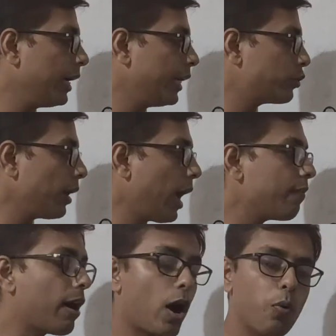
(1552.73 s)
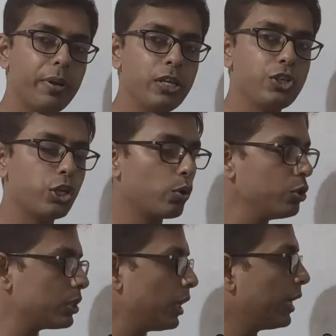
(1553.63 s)
it will have how many
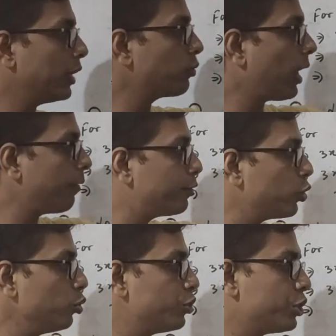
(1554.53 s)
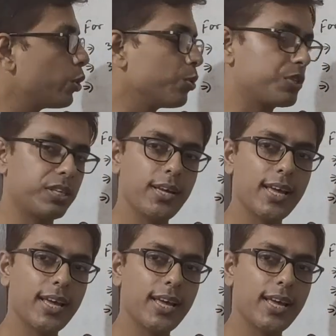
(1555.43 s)
zeros? It will have 2 zeros.